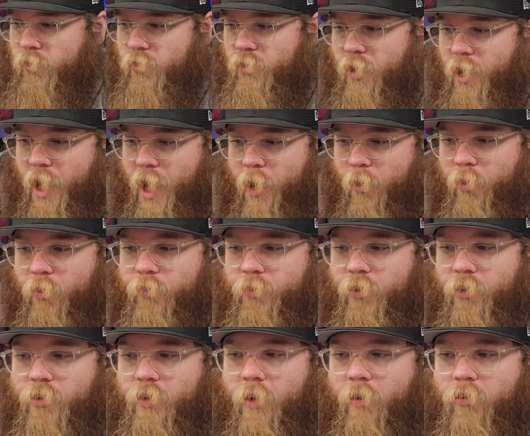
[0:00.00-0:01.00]
So yeah, I would
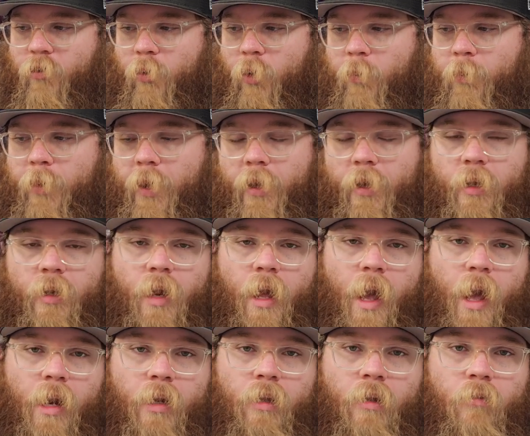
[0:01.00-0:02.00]
feel comfortable picking
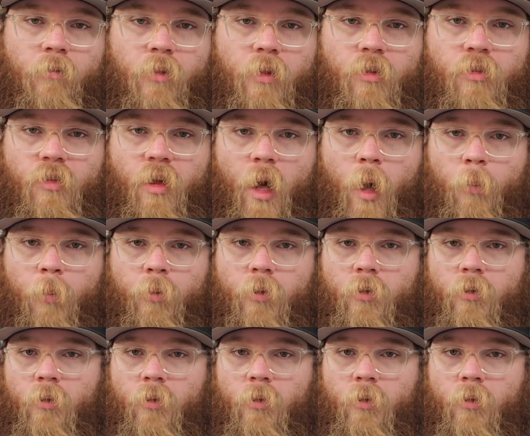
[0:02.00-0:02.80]
any of these up.